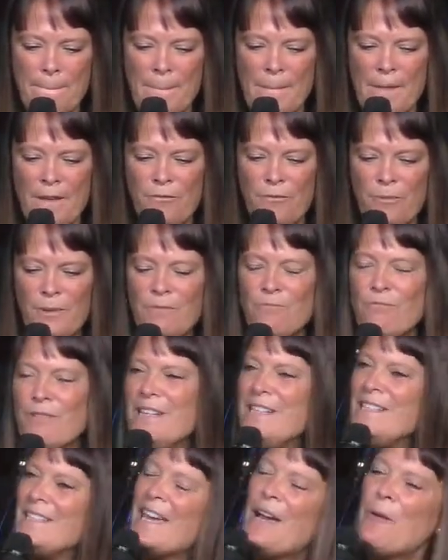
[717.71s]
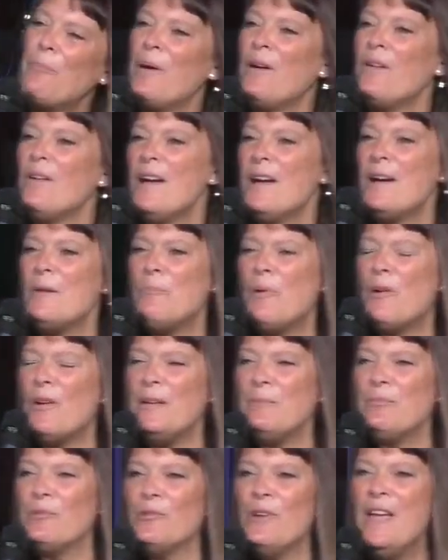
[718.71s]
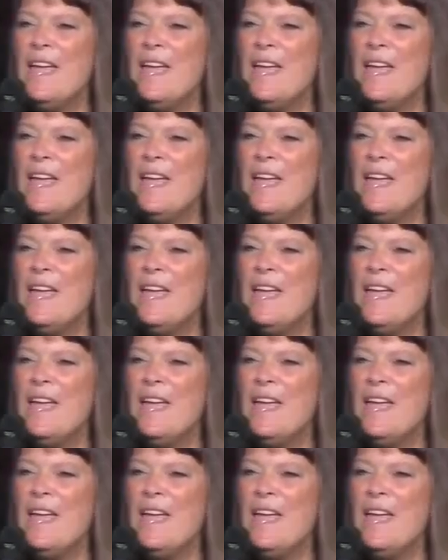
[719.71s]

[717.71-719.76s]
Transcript: If we read our Bible,